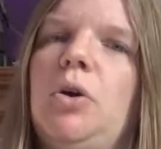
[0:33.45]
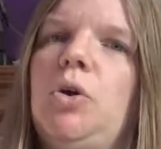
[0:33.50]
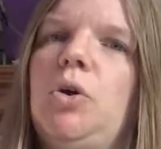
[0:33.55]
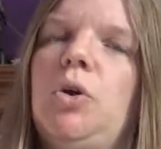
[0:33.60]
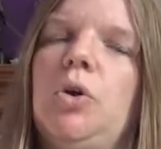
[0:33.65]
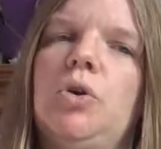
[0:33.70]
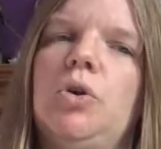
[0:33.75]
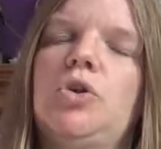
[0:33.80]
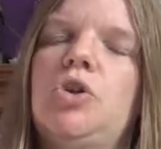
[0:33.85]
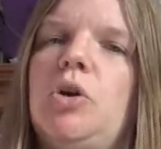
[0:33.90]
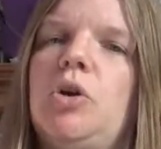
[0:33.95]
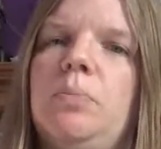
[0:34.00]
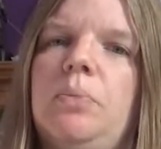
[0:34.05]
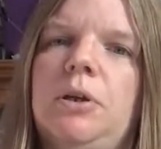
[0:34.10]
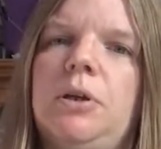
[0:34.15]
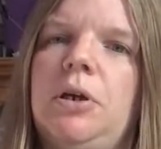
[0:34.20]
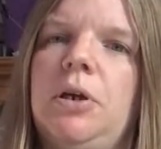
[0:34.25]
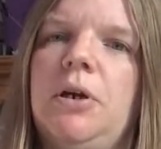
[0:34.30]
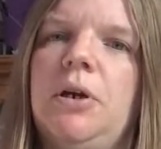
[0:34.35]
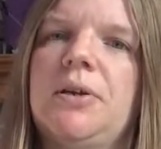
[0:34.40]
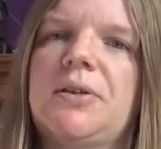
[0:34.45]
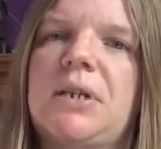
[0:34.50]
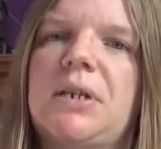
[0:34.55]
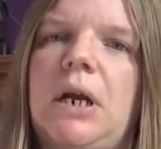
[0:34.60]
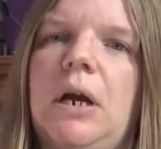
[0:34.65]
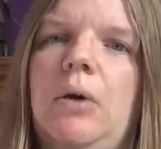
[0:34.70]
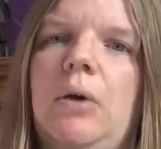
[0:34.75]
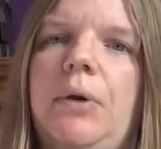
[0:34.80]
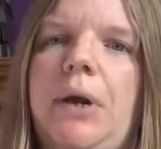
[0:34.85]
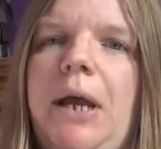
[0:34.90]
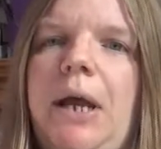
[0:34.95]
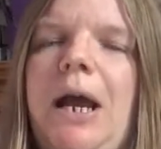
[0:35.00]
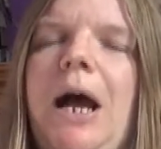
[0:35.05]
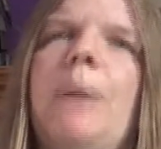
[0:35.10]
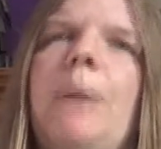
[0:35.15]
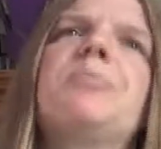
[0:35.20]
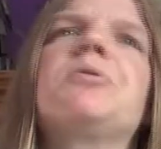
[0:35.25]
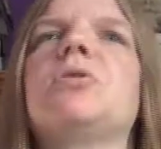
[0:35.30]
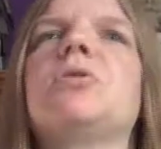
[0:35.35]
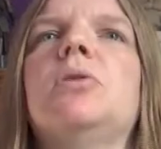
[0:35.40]
good couple of years now, and I
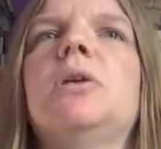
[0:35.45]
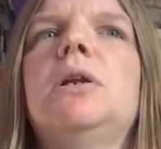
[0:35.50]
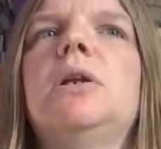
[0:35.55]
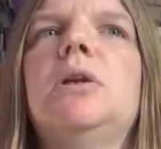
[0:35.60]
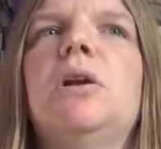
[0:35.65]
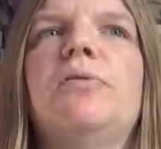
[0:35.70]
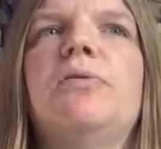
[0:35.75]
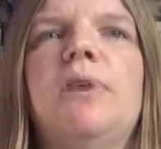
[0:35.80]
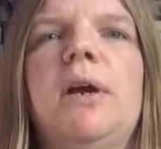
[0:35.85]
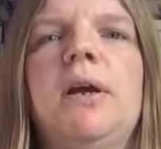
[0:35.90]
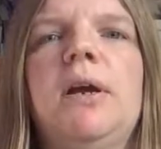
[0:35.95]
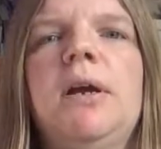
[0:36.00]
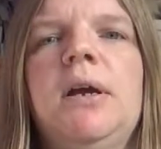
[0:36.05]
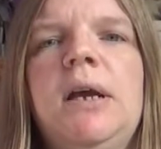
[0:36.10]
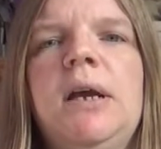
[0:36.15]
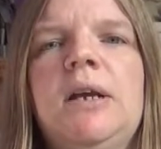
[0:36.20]
absolutely love it.